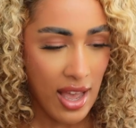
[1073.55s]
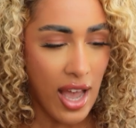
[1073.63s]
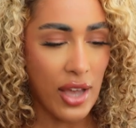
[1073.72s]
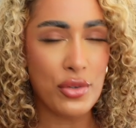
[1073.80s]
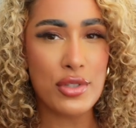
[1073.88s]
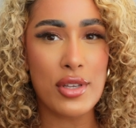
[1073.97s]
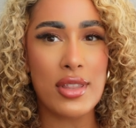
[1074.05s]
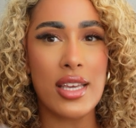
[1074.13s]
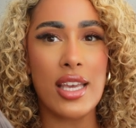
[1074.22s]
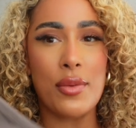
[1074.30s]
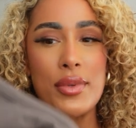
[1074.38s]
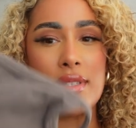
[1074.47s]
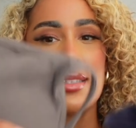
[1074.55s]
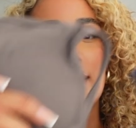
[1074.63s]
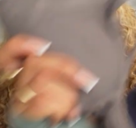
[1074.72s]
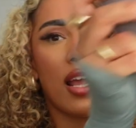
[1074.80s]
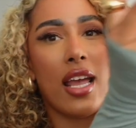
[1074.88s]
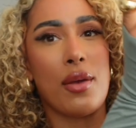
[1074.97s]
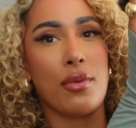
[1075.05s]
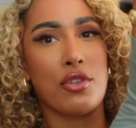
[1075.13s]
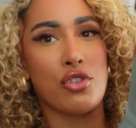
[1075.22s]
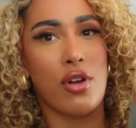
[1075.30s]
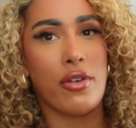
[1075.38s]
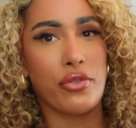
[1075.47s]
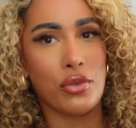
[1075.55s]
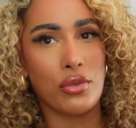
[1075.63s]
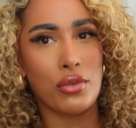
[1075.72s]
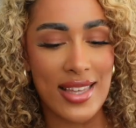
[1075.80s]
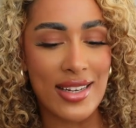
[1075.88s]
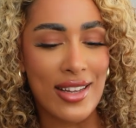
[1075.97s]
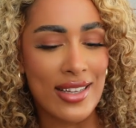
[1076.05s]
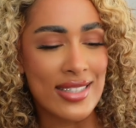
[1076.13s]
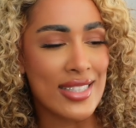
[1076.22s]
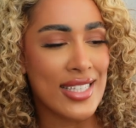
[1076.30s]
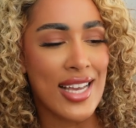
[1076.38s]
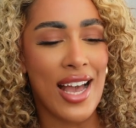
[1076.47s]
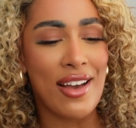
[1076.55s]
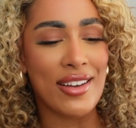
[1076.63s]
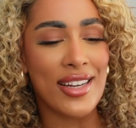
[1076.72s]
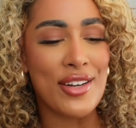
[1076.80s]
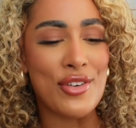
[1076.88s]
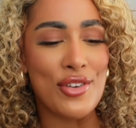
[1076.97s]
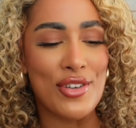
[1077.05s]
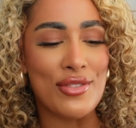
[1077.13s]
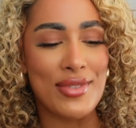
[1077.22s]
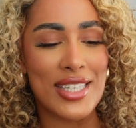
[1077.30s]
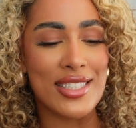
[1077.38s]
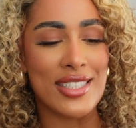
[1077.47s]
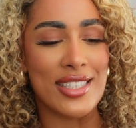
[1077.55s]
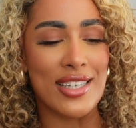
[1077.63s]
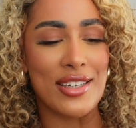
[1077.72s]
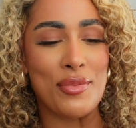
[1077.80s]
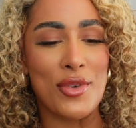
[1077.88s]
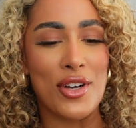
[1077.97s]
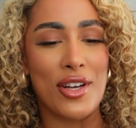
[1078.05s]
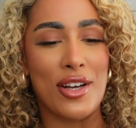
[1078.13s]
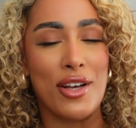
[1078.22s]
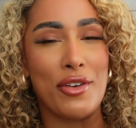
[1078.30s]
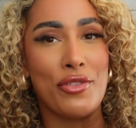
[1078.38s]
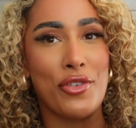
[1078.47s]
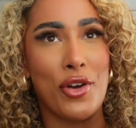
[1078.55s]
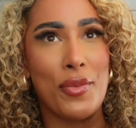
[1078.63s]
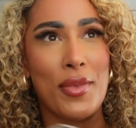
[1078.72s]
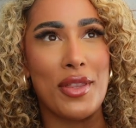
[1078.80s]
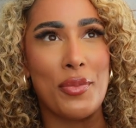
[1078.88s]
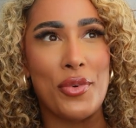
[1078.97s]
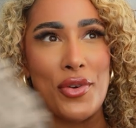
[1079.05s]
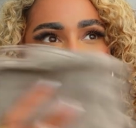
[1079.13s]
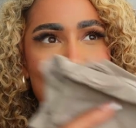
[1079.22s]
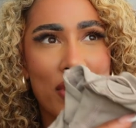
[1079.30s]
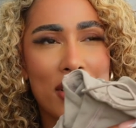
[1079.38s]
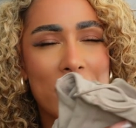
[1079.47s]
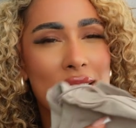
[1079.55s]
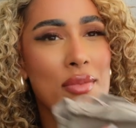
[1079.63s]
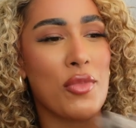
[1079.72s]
I also think it would slay with truffle. And then lastly, how could I not mention mocha from the previous, is it